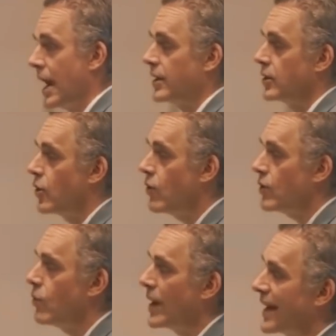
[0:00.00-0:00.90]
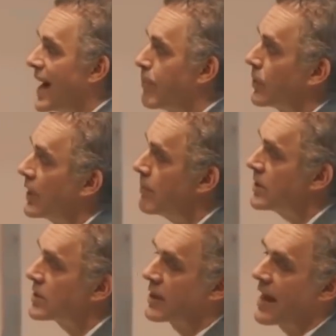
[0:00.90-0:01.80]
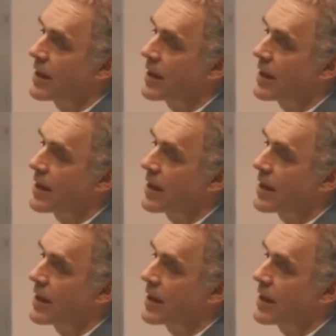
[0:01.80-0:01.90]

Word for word: And you don't know what the upper limits to